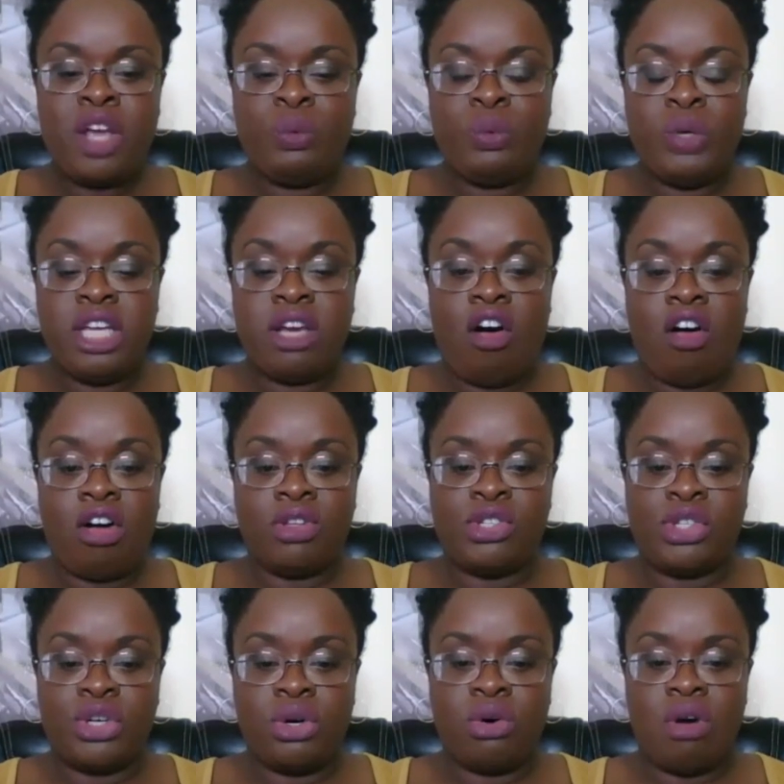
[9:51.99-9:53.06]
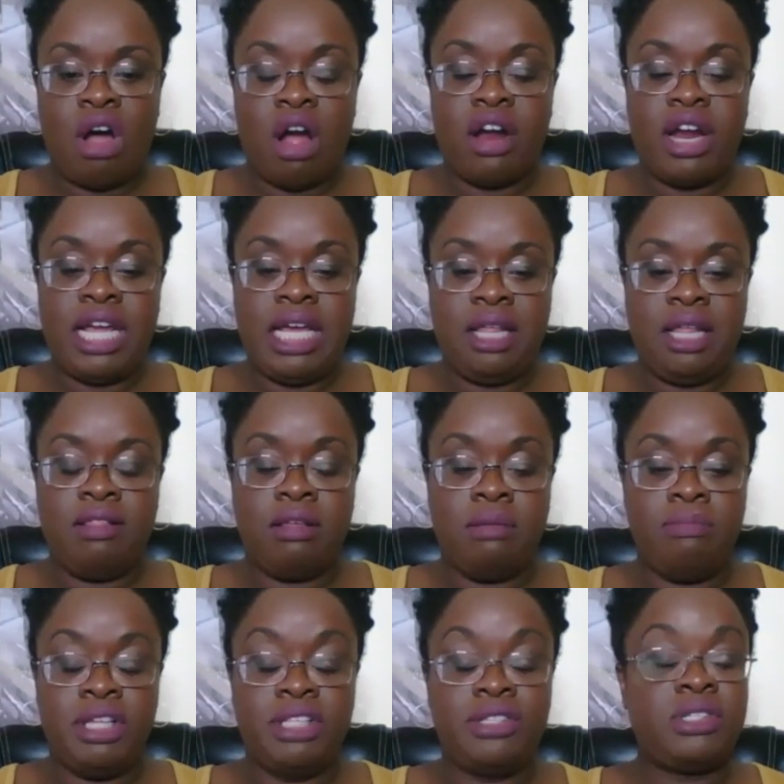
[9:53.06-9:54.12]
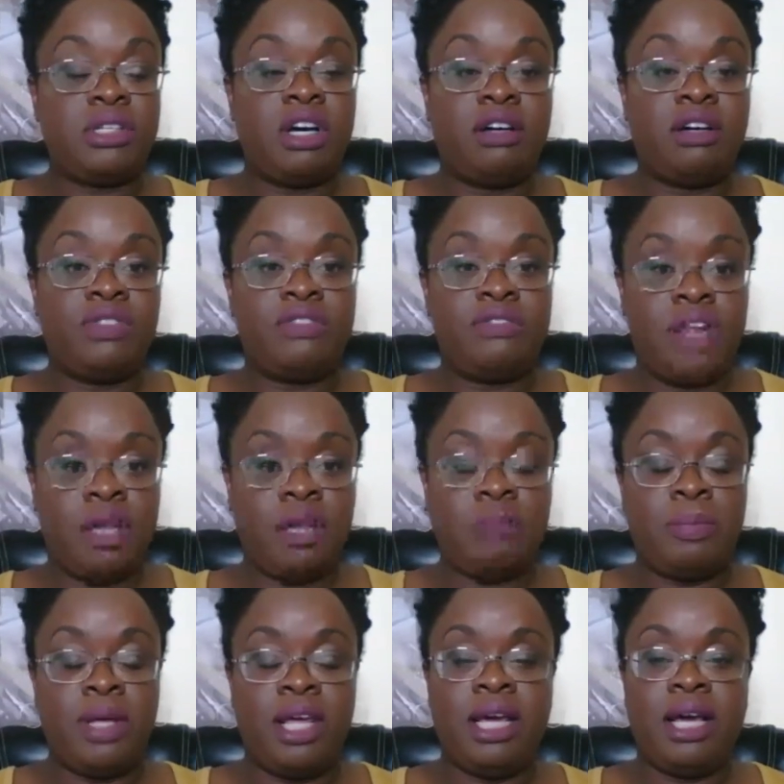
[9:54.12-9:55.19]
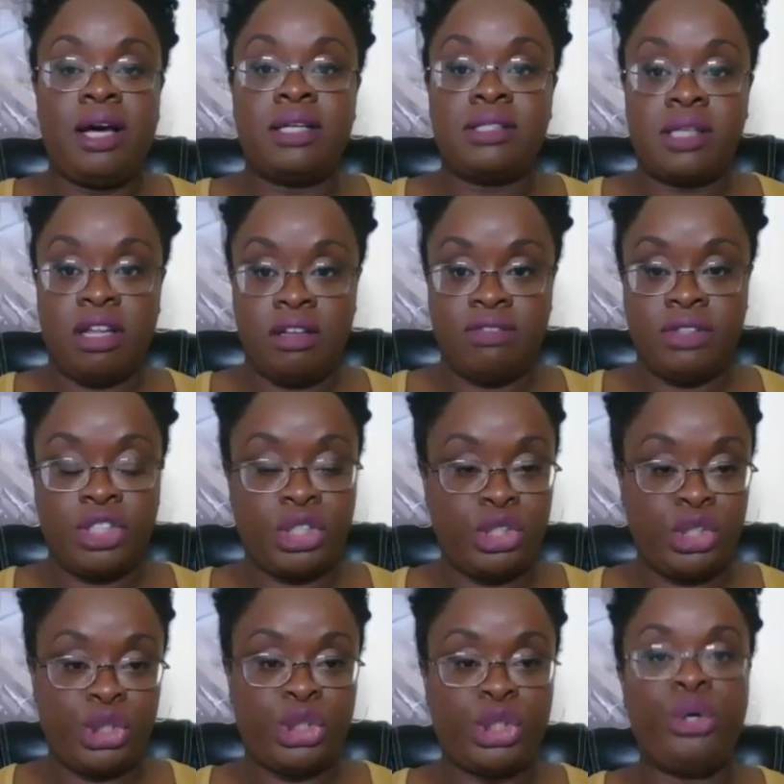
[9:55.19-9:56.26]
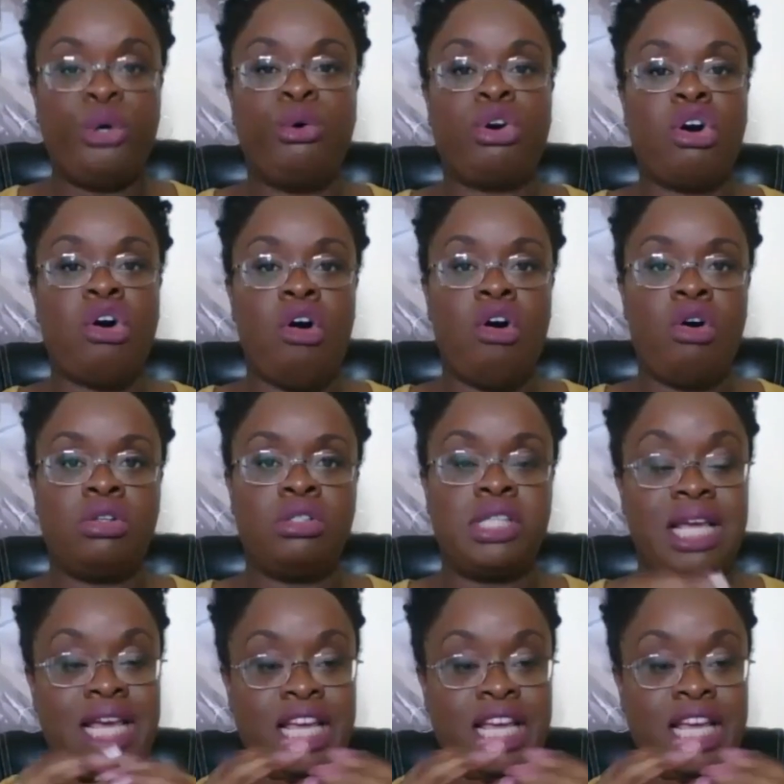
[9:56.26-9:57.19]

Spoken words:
We also are in the midst of developing a television show called